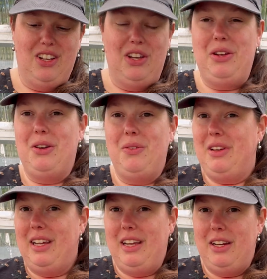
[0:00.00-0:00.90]
You don't
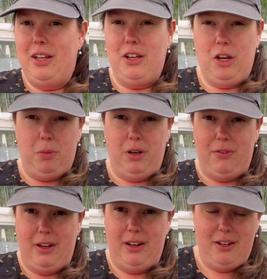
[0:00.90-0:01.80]
need your
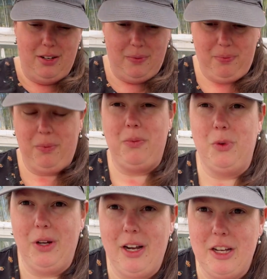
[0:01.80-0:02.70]
boyfriend
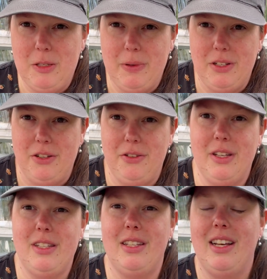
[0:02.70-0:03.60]
or your husband to do
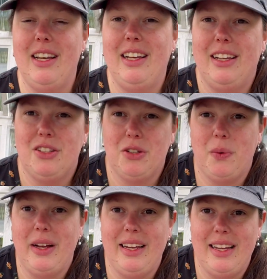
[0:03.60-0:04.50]
this. It's
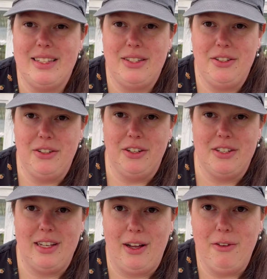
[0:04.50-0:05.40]
quite easy to do
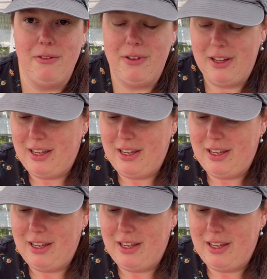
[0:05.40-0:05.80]
yourself.